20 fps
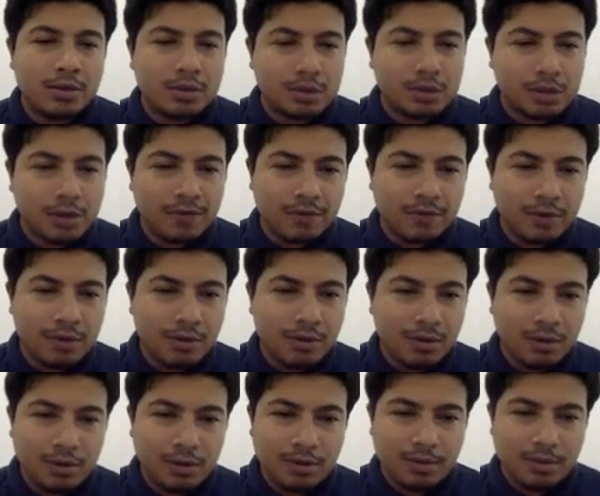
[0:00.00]

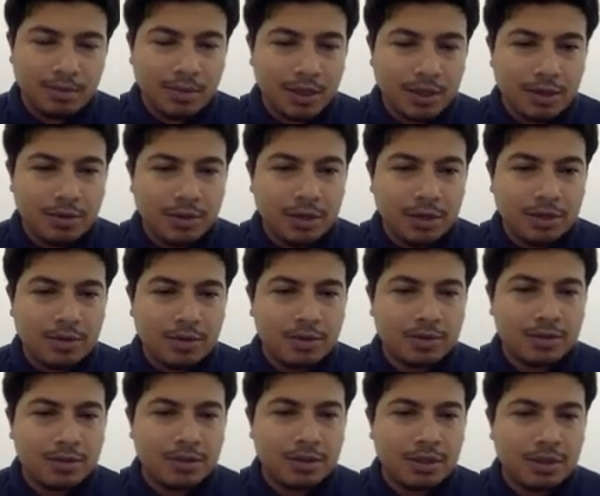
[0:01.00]
travel, but you can
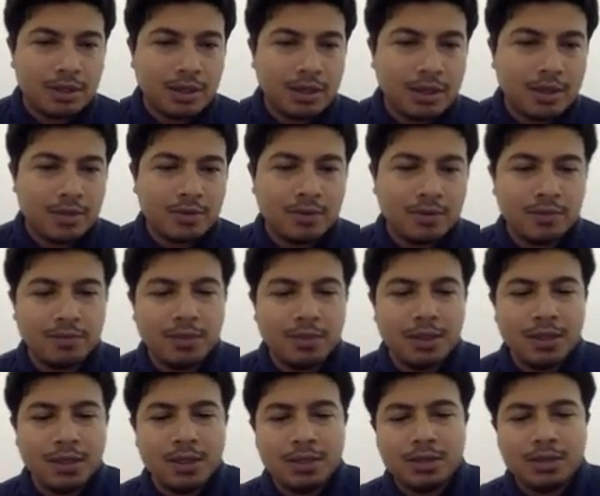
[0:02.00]
also say I could
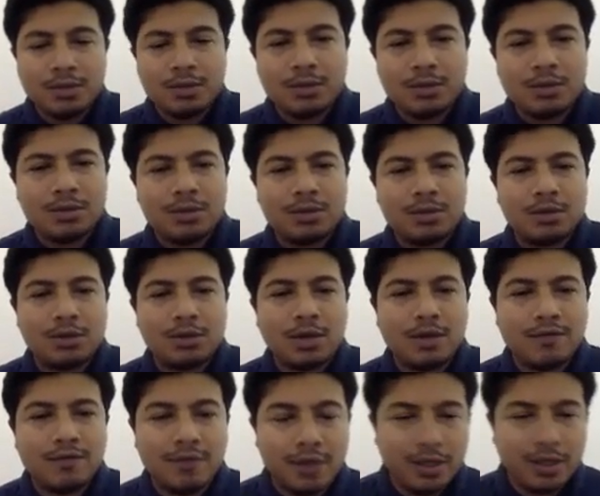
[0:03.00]
be
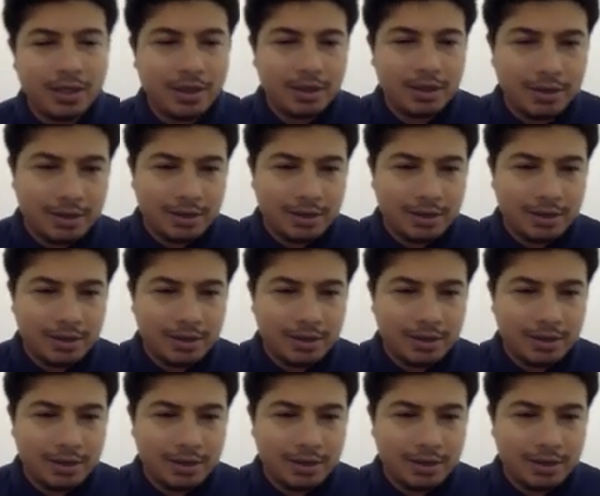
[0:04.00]
traveling